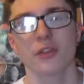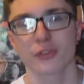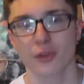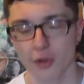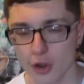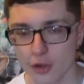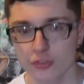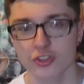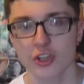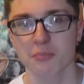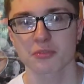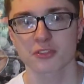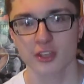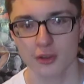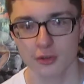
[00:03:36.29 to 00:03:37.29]
There are
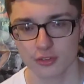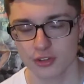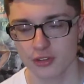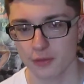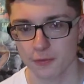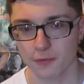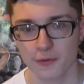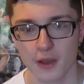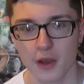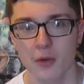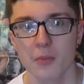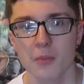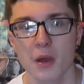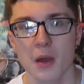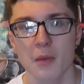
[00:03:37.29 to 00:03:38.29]
jump scares in the
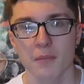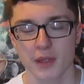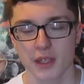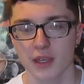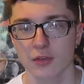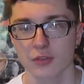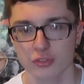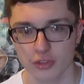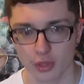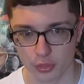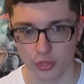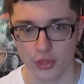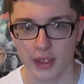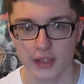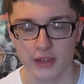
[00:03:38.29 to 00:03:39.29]
film, but here's the
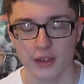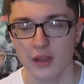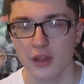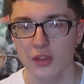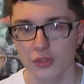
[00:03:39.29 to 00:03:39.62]
thing.